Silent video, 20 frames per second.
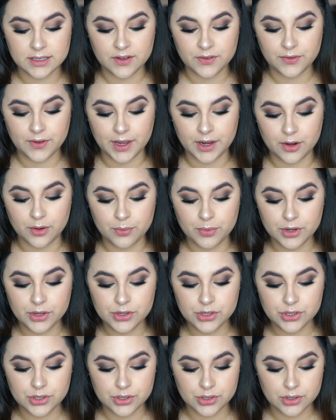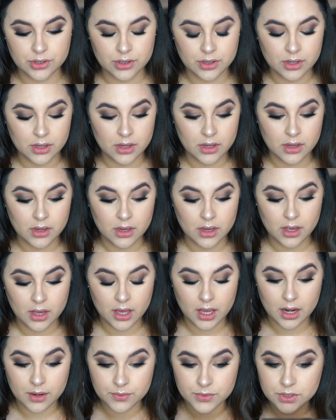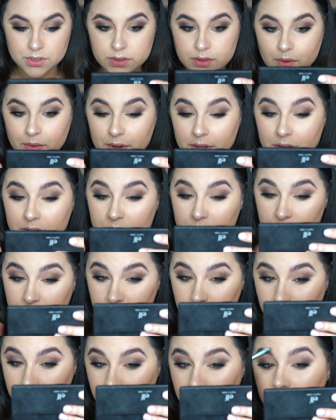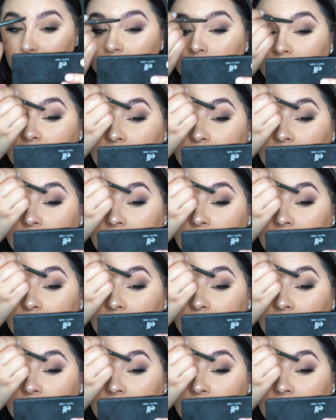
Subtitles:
definer brush. And I'm just going to